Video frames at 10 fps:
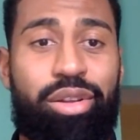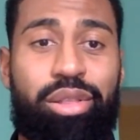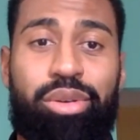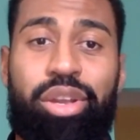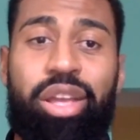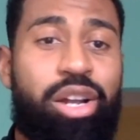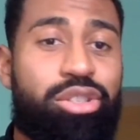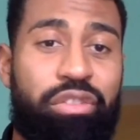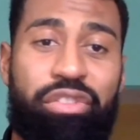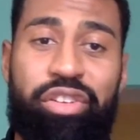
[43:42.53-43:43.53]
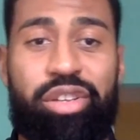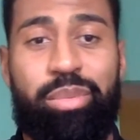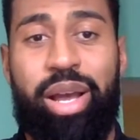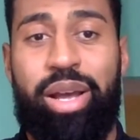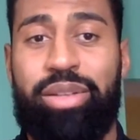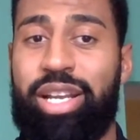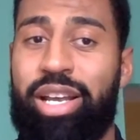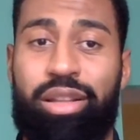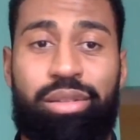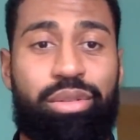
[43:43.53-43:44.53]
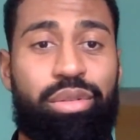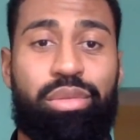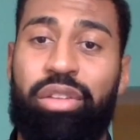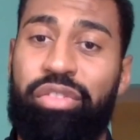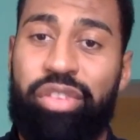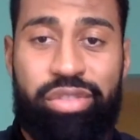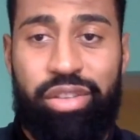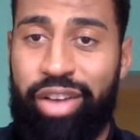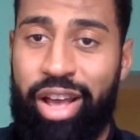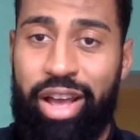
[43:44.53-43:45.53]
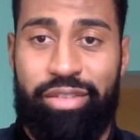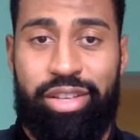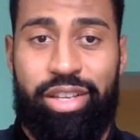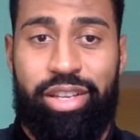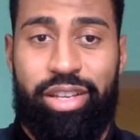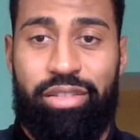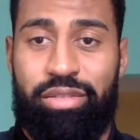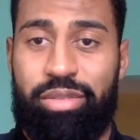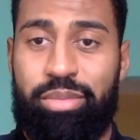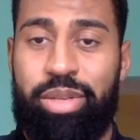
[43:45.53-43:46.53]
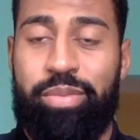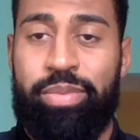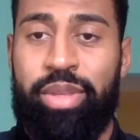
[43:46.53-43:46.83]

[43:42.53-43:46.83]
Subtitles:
350 pounds. I gotta do 355. You know what I mean?